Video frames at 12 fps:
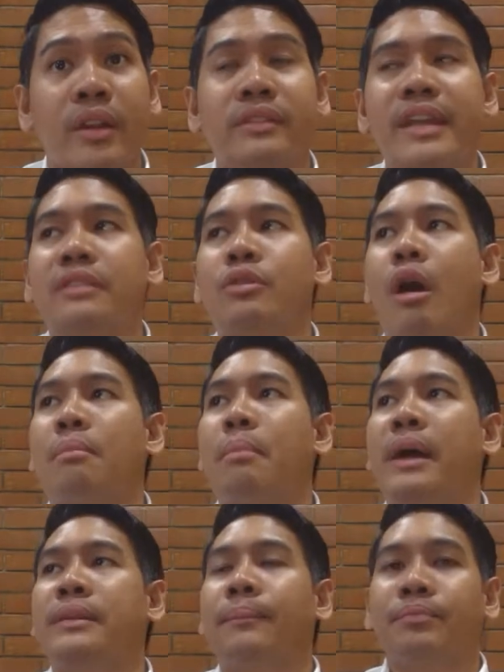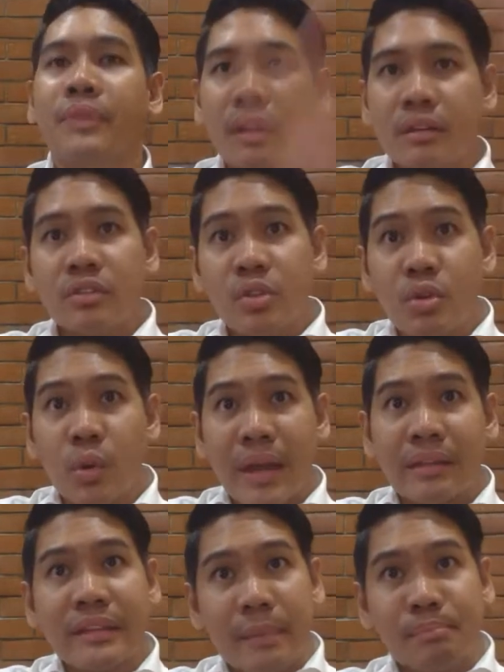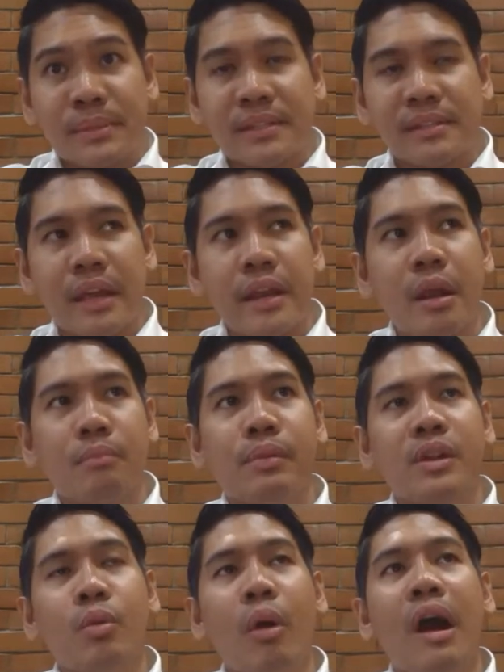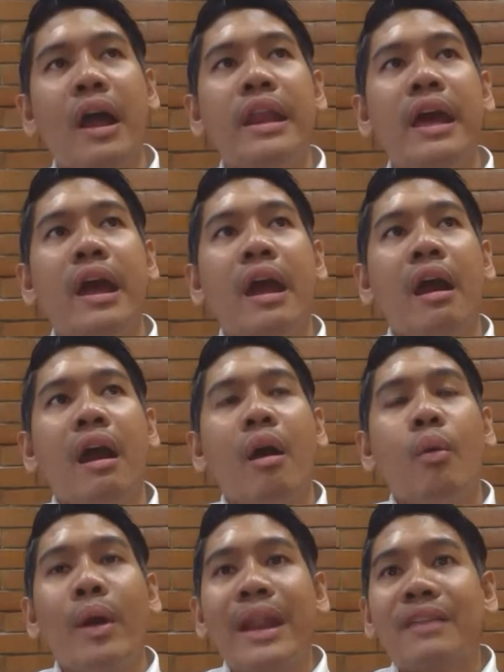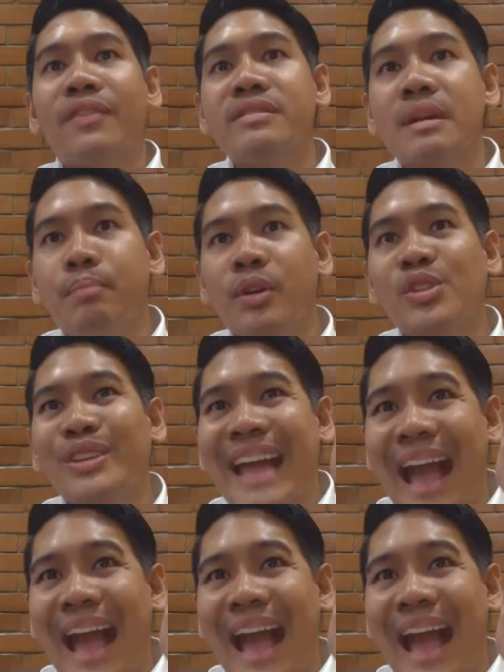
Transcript: on TikTok, but two quick tips. Number one, whenever the person